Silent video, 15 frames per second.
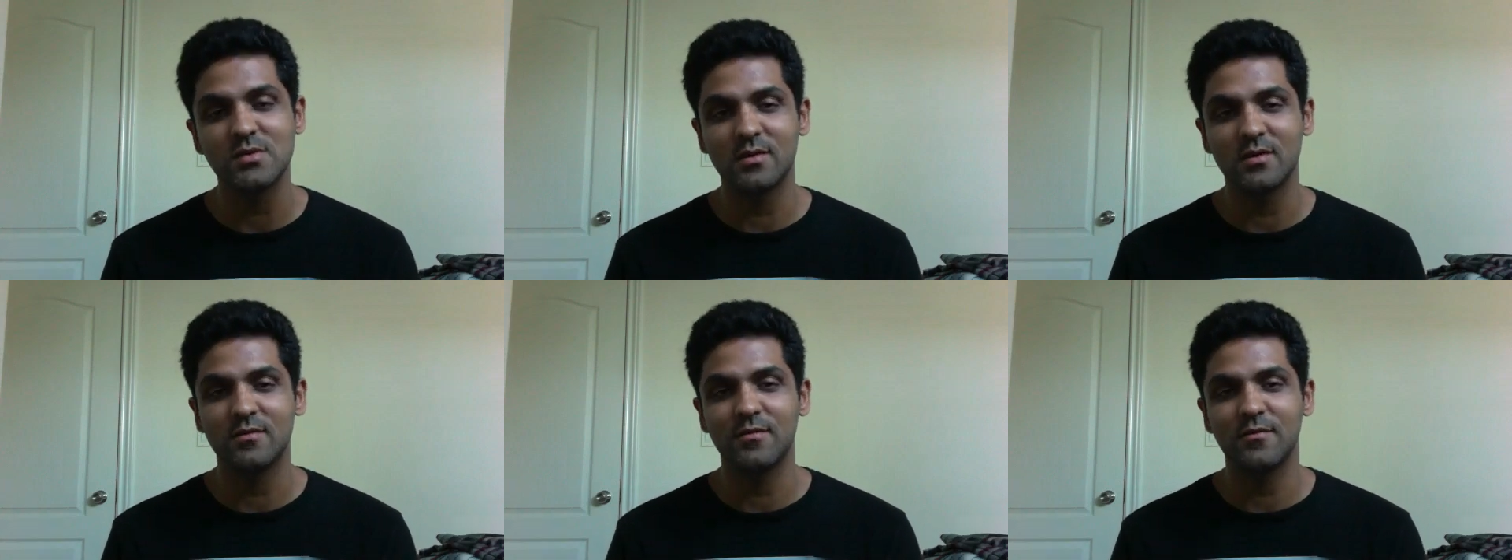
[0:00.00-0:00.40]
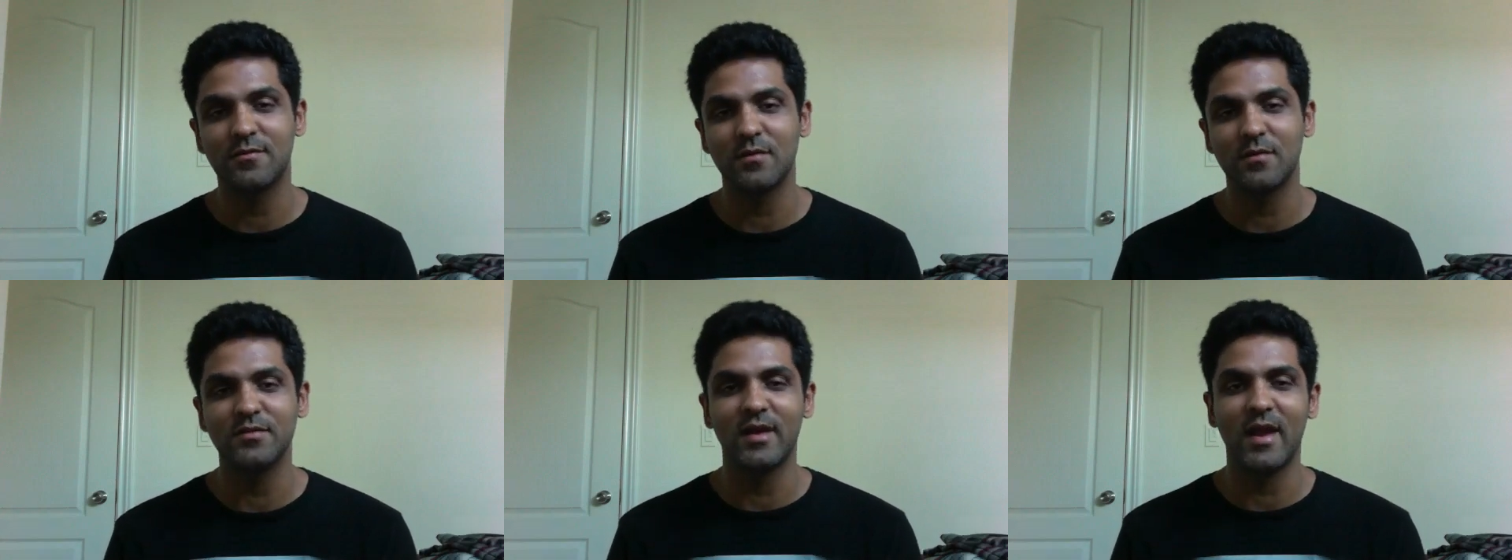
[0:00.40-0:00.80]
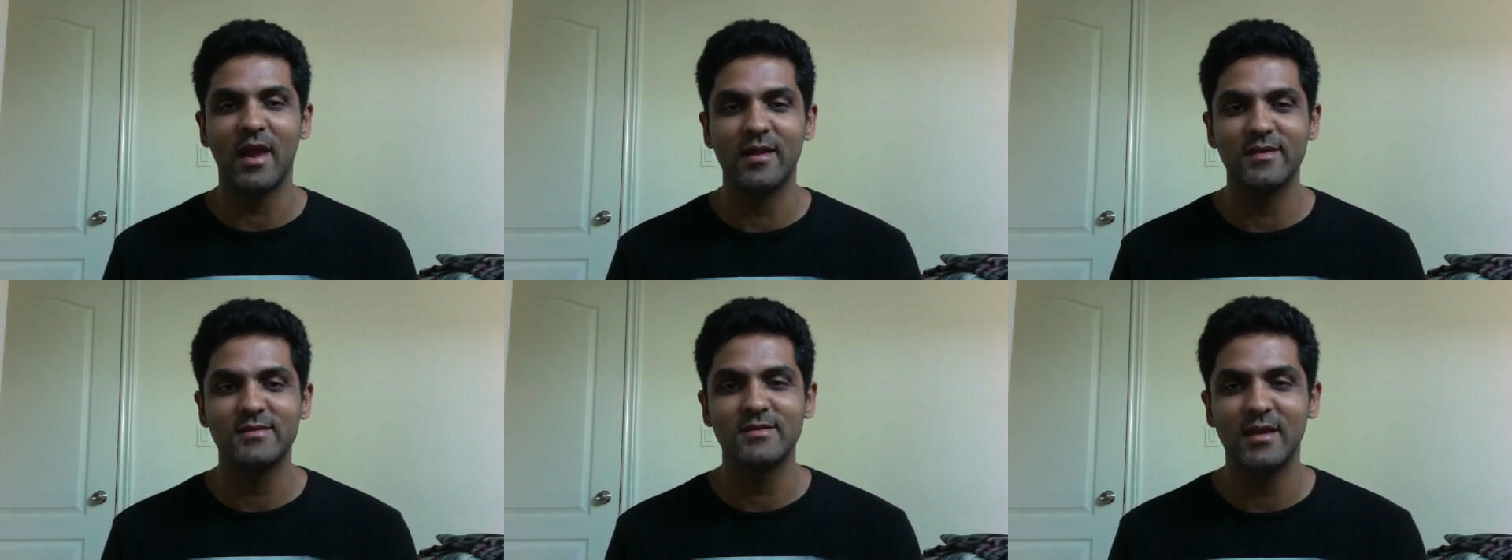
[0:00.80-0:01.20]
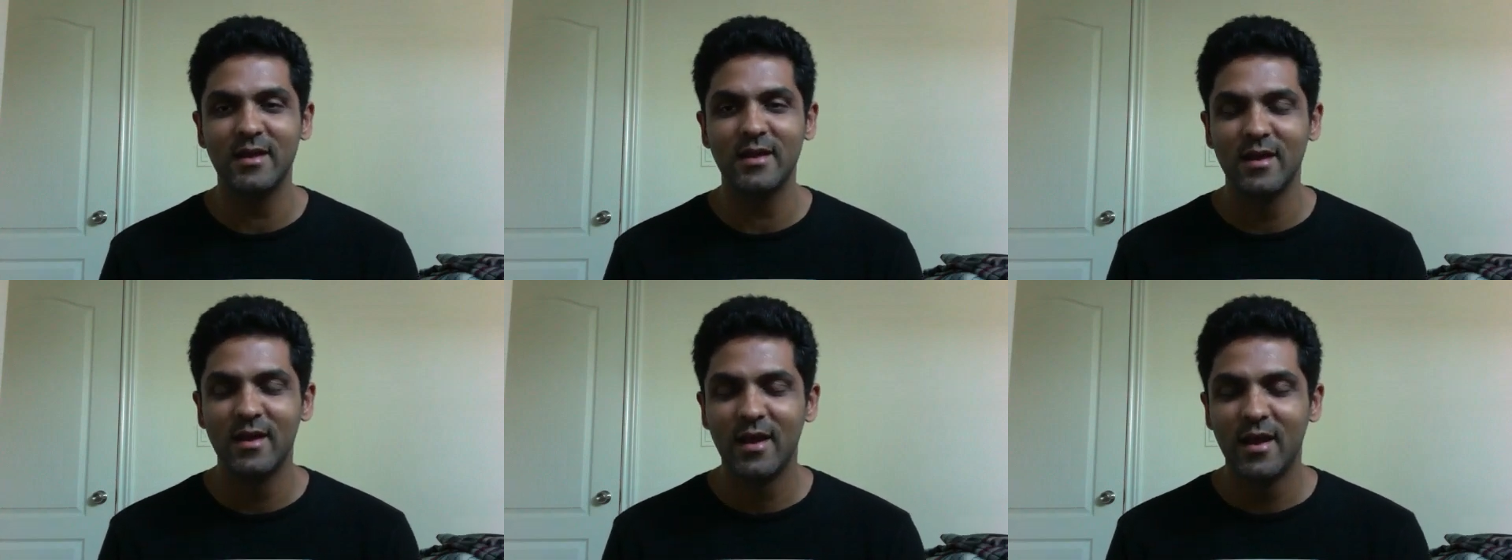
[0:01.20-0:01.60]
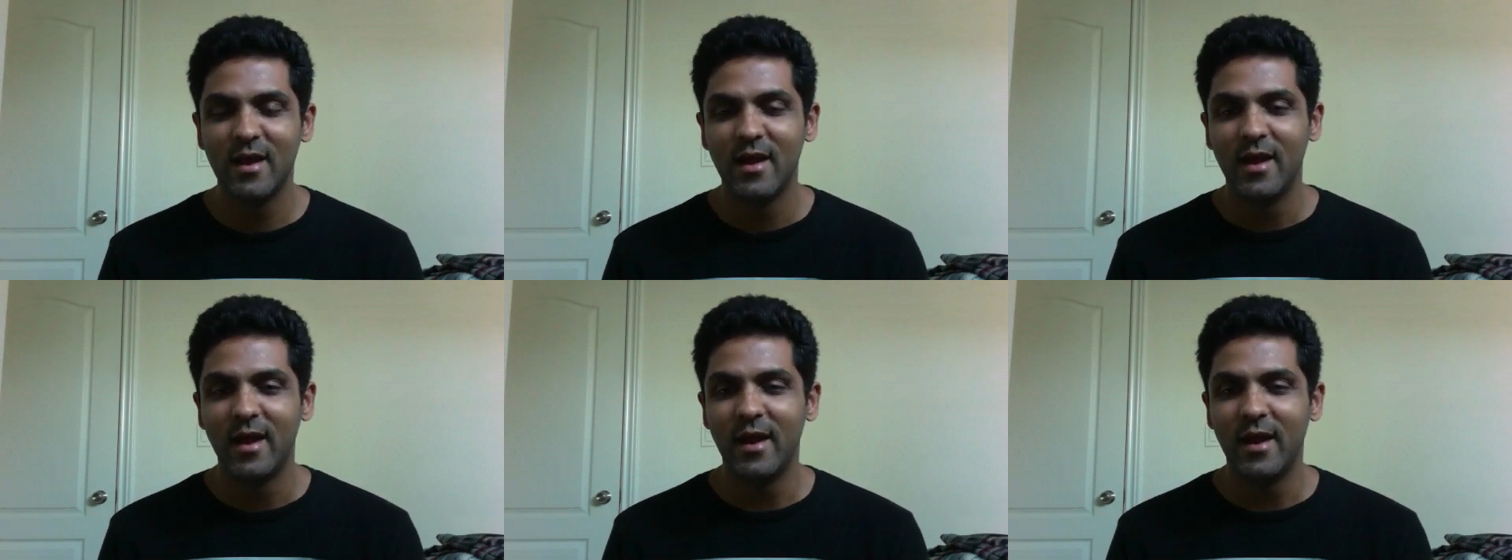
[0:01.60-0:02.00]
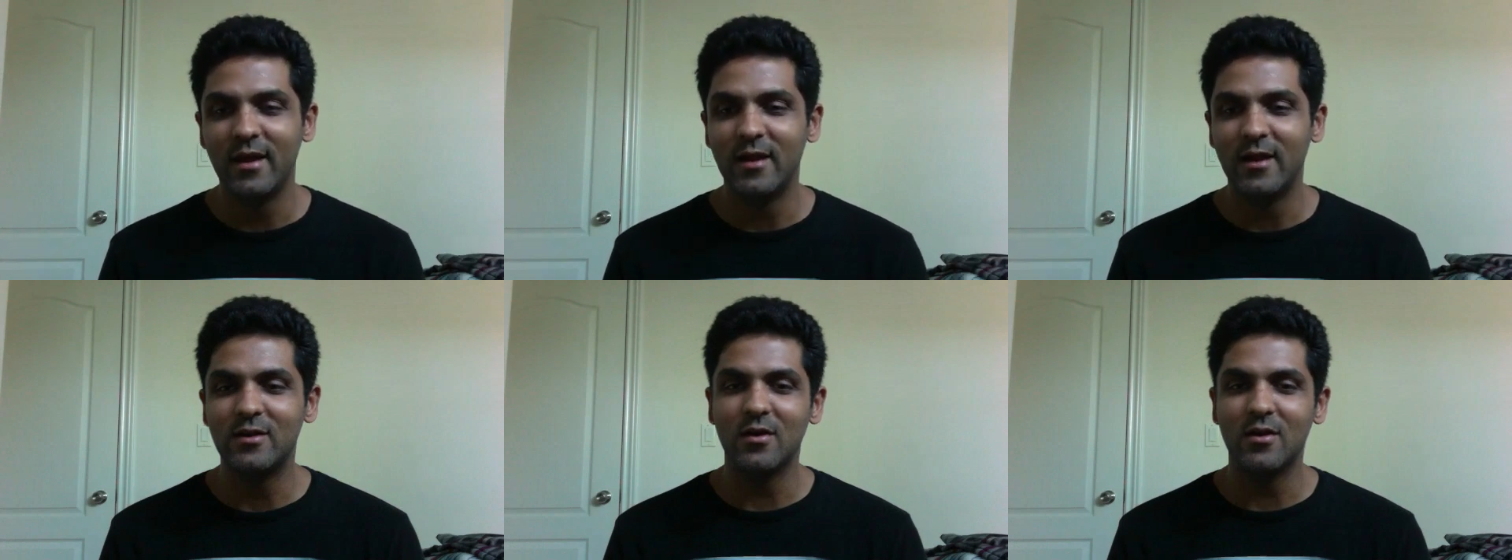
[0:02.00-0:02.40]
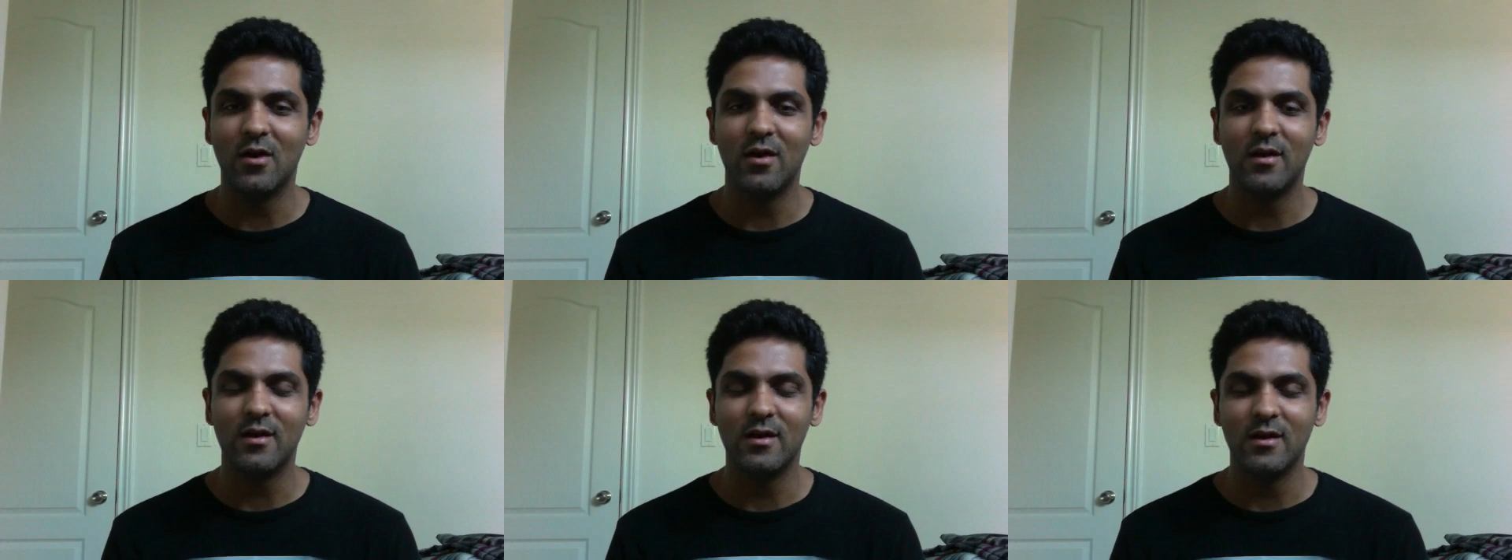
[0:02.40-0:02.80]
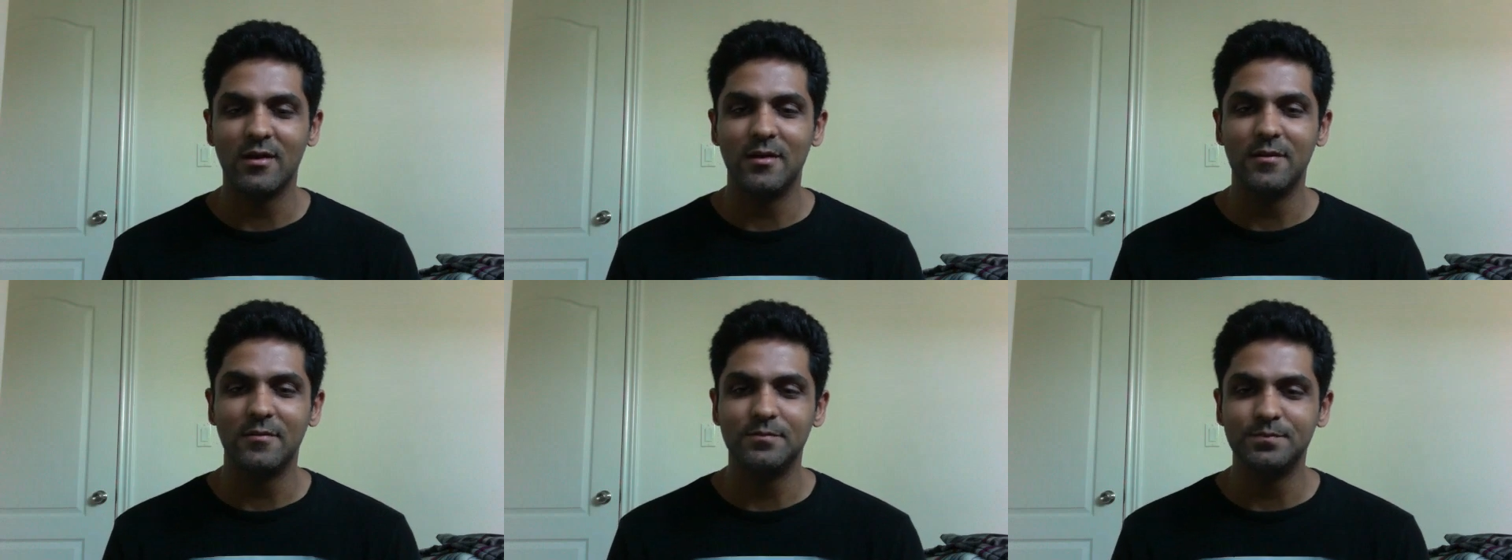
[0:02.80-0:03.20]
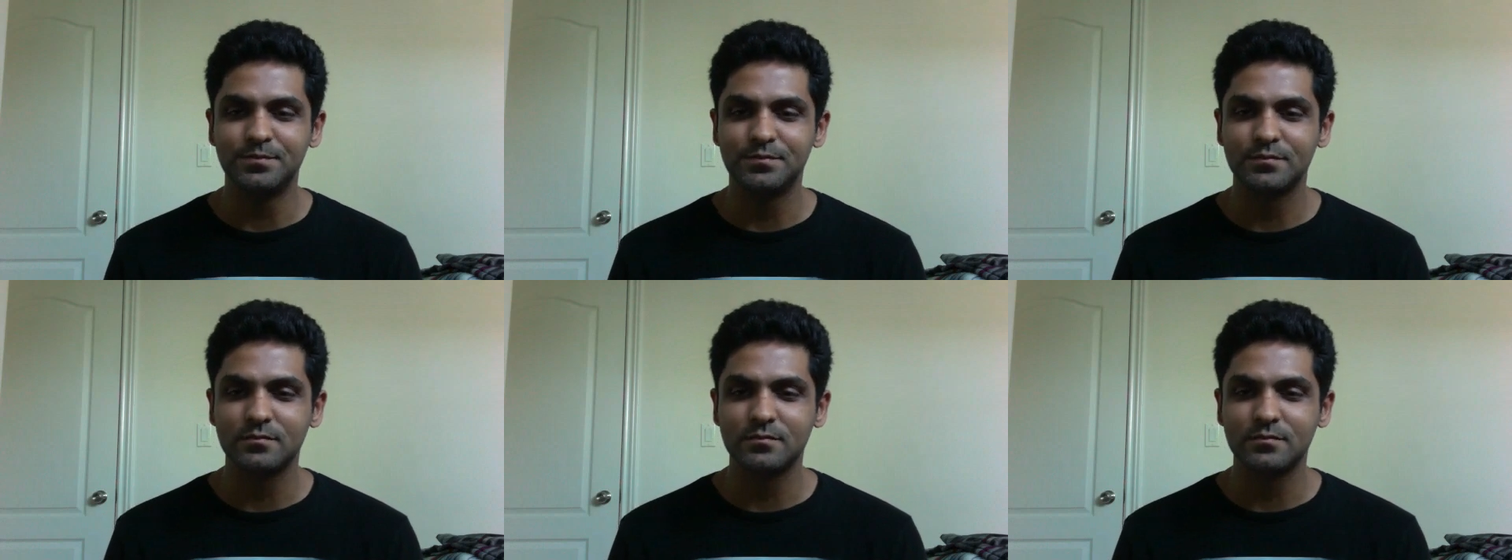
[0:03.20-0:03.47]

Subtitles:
and from the galaxy. and later on,